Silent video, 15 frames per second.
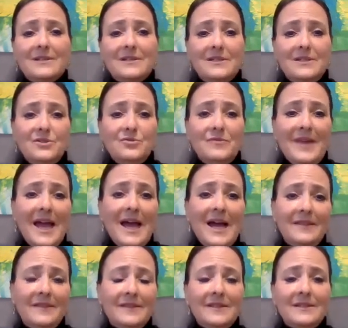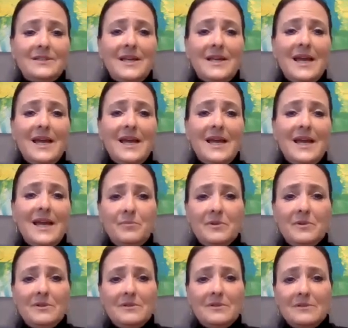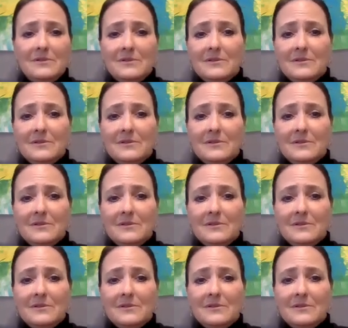to do that than to have people,